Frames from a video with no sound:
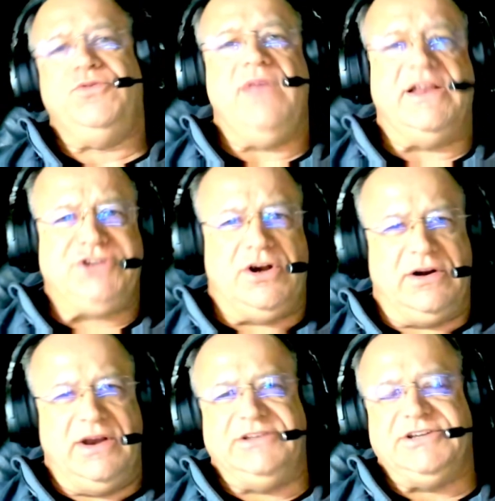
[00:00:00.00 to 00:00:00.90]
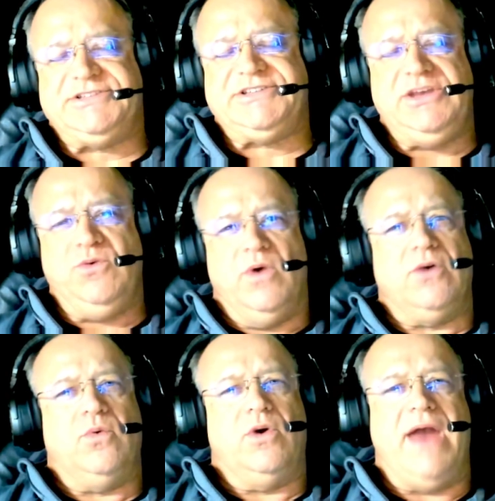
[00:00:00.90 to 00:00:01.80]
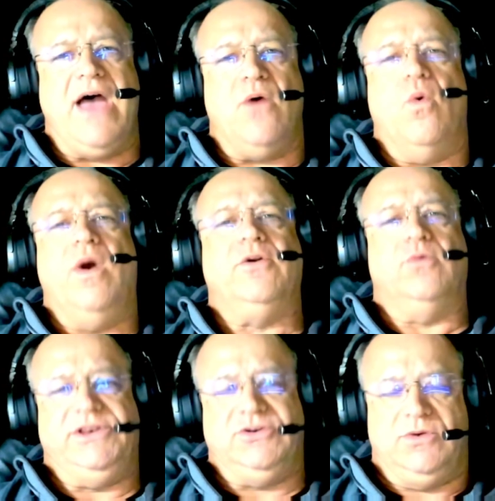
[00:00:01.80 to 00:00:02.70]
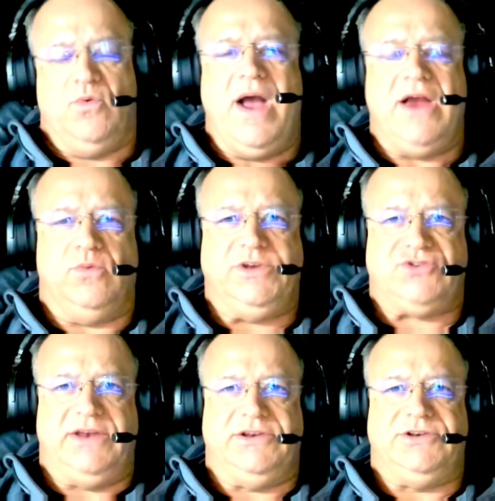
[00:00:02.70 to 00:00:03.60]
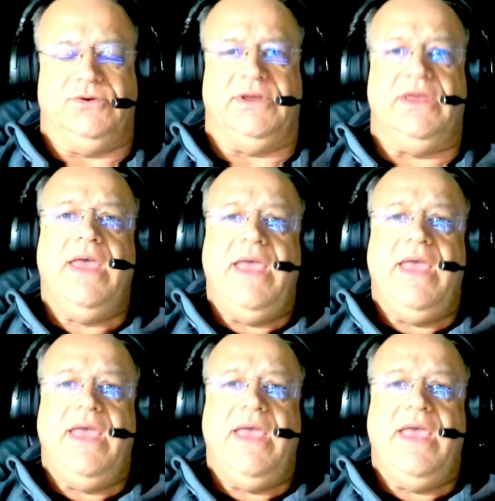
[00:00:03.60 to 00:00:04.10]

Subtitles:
through that chart and just see where we're at, what are we doing, why are we trying to do it,